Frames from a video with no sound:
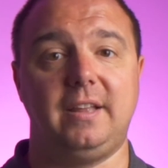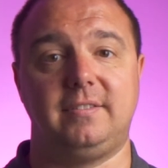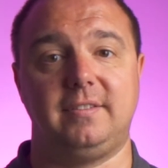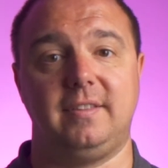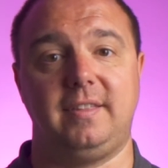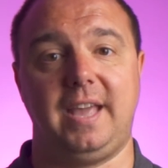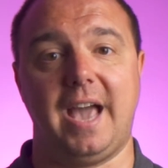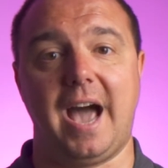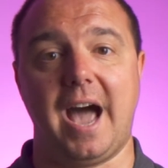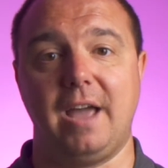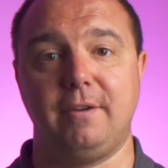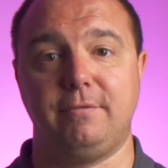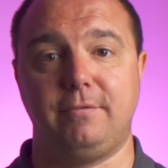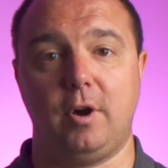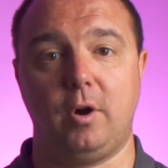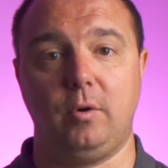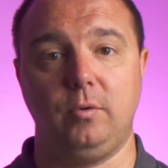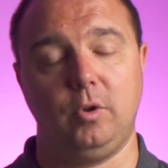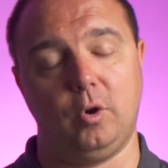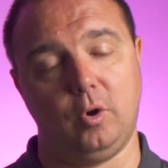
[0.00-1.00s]
into the
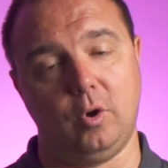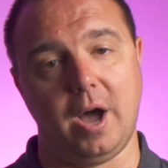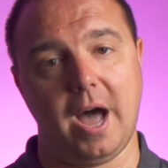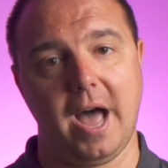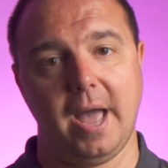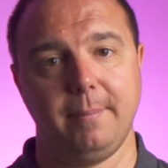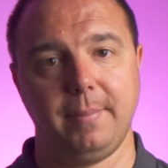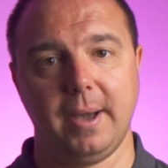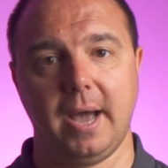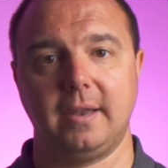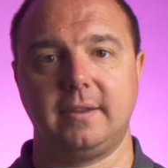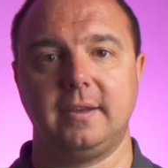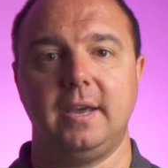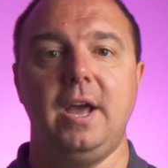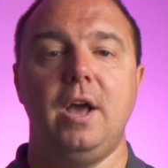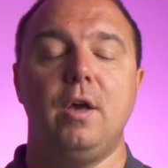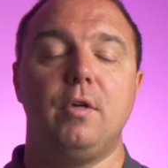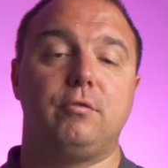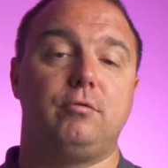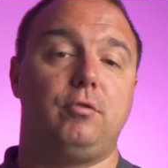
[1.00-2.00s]
iPhone or iPad
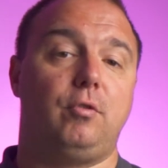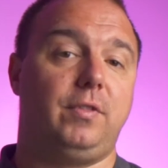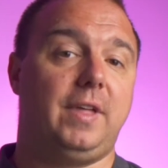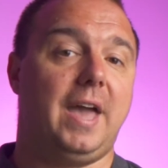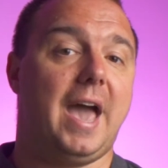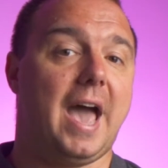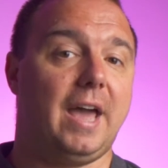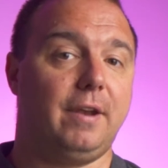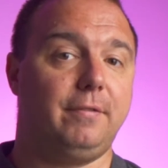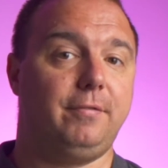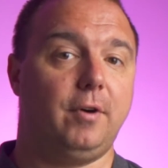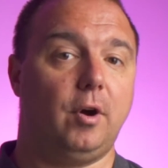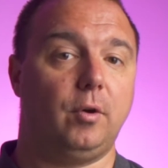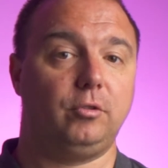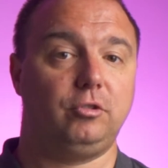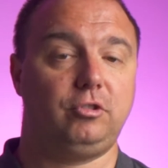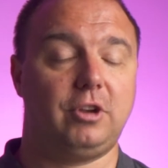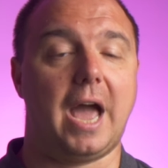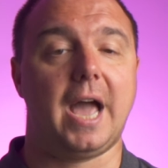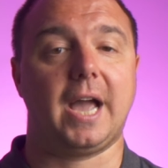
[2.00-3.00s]
through the
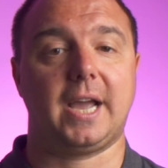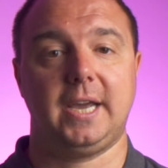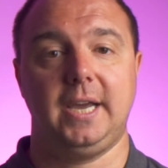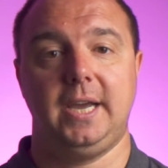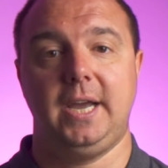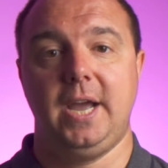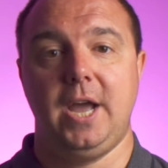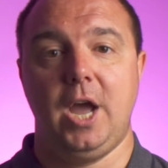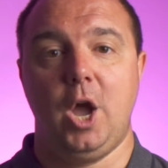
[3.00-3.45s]
headphone jack.